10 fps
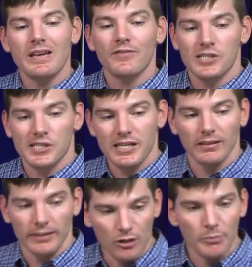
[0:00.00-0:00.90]
see a
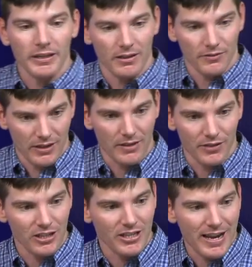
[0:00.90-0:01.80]
little bit of
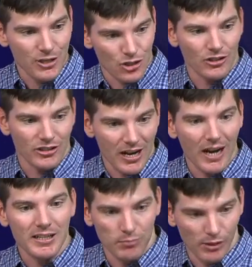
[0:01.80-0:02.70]
indication that
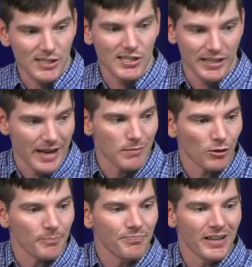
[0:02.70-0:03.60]
God's blessing
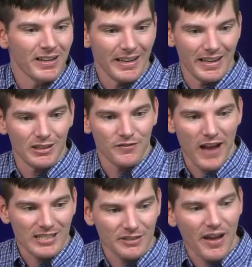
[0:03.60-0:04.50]
Abram in the
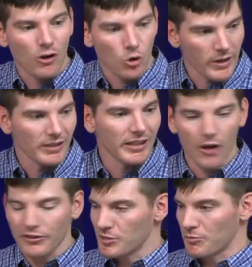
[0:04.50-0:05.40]
fact of how quickly all
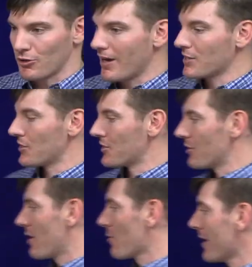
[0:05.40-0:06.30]
this progresses. So
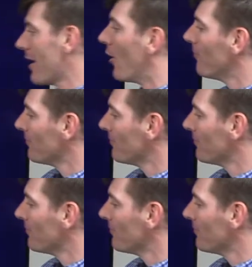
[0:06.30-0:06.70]
here we go.